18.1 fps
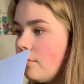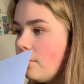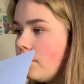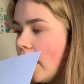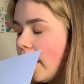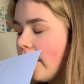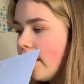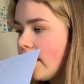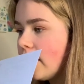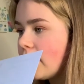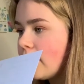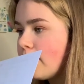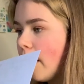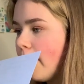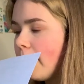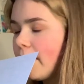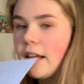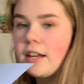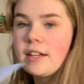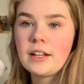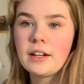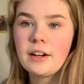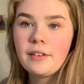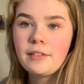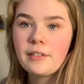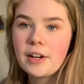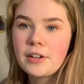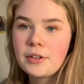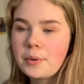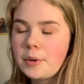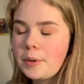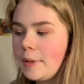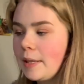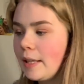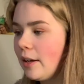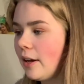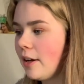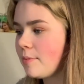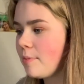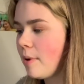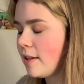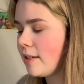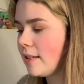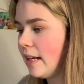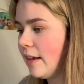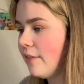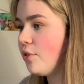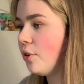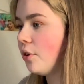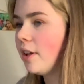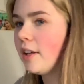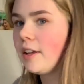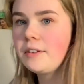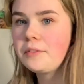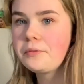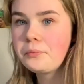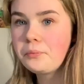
I think this might be ending. I don't wanna be the last person left on here.